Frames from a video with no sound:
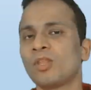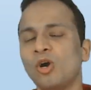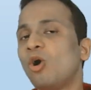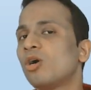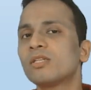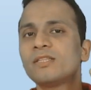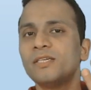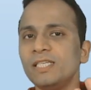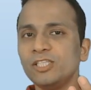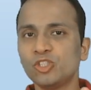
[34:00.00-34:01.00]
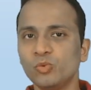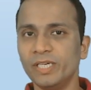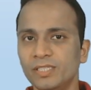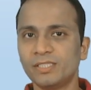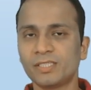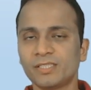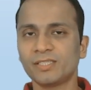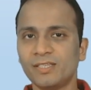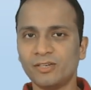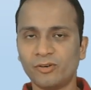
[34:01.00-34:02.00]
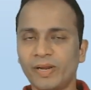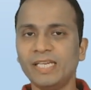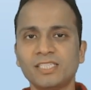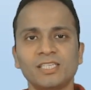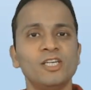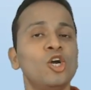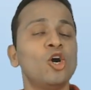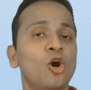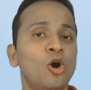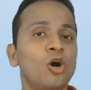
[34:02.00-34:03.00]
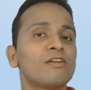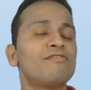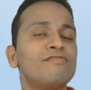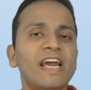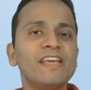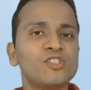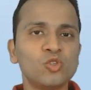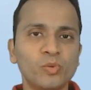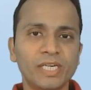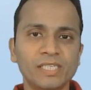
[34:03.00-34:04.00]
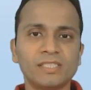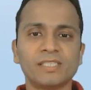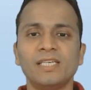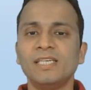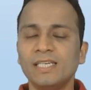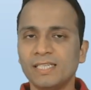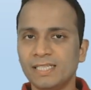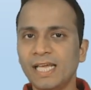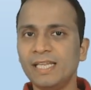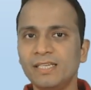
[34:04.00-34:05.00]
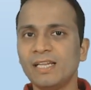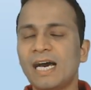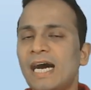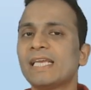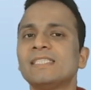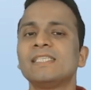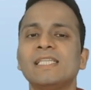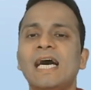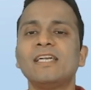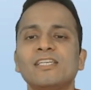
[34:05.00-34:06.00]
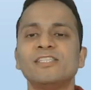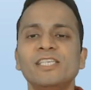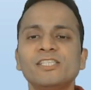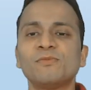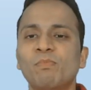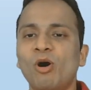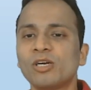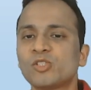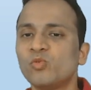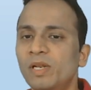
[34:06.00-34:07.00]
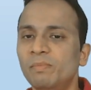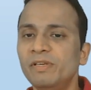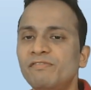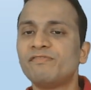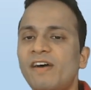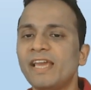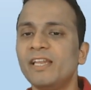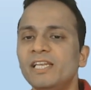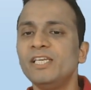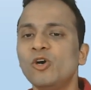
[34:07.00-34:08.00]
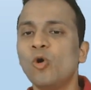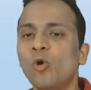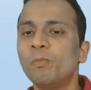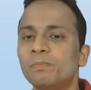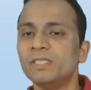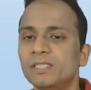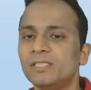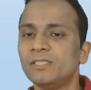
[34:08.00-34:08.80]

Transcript: or 3 students, right, or 5 students, then I can say that this box will be finally opened.